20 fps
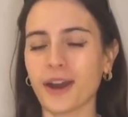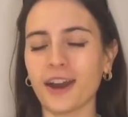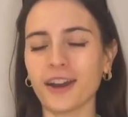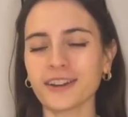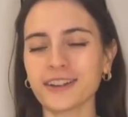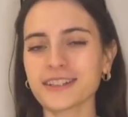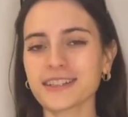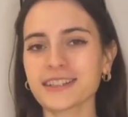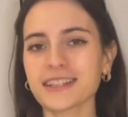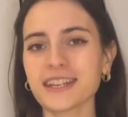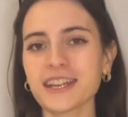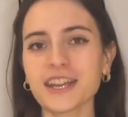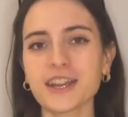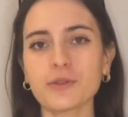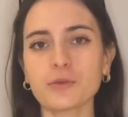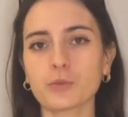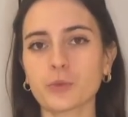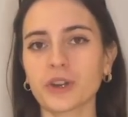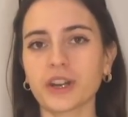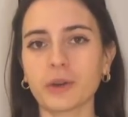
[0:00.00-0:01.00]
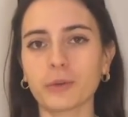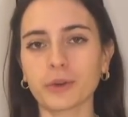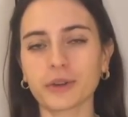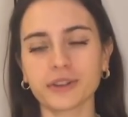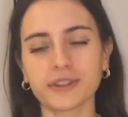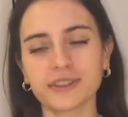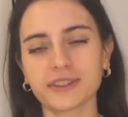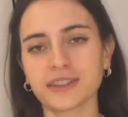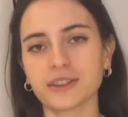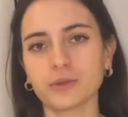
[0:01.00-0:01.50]
Honestly, when I wear
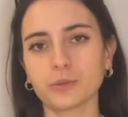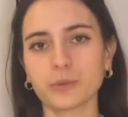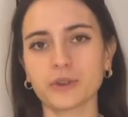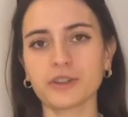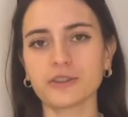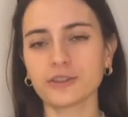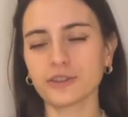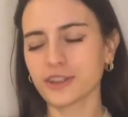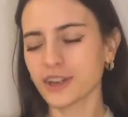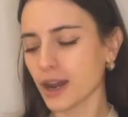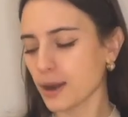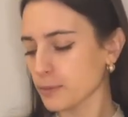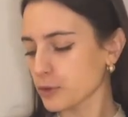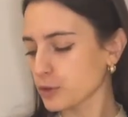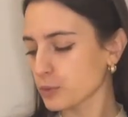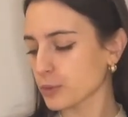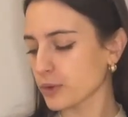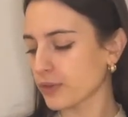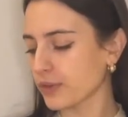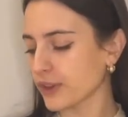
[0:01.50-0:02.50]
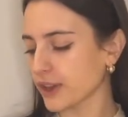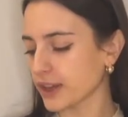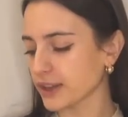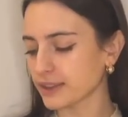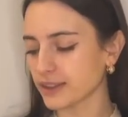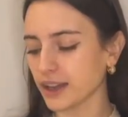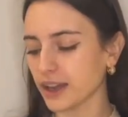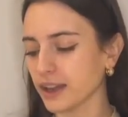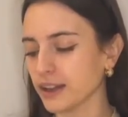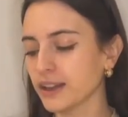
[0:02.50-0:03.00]
this in the winter time, you would think
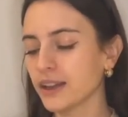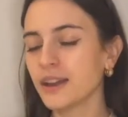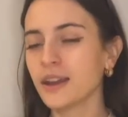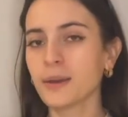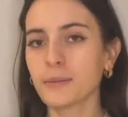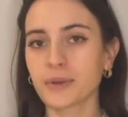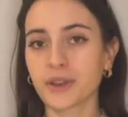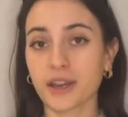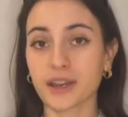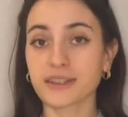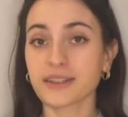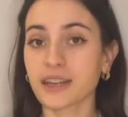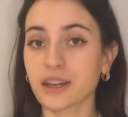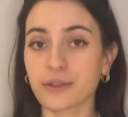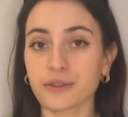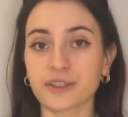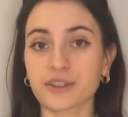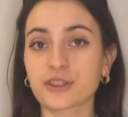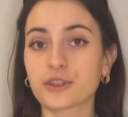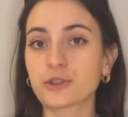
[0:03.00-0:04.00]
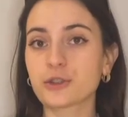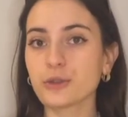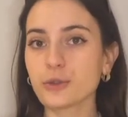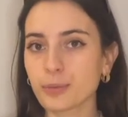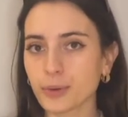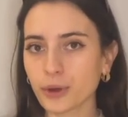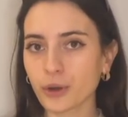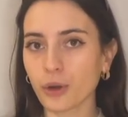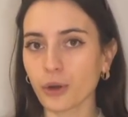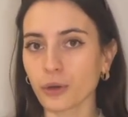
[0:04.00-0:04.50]
that because here it's
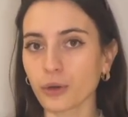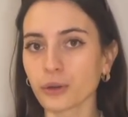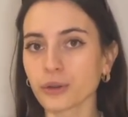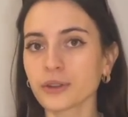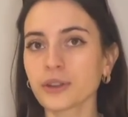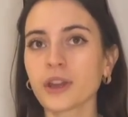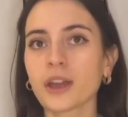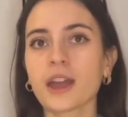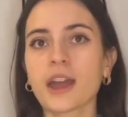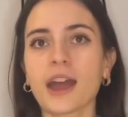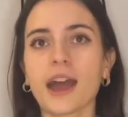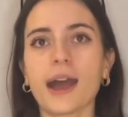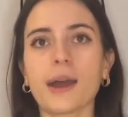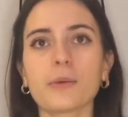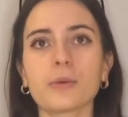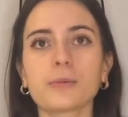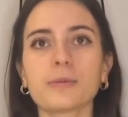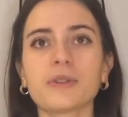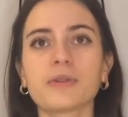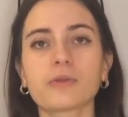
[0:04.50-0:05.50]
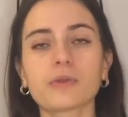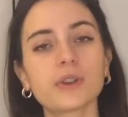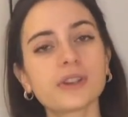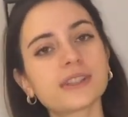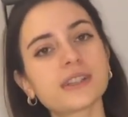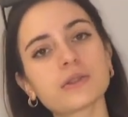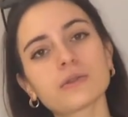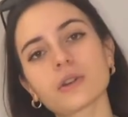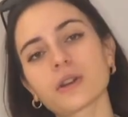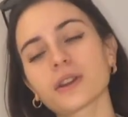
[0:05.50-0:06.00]
super cold, I would be
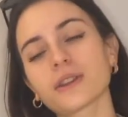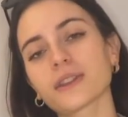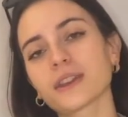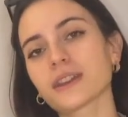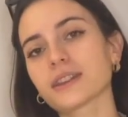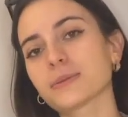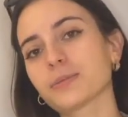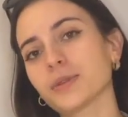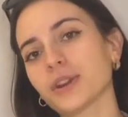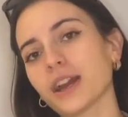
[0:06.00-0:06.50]
freezing wearing this, but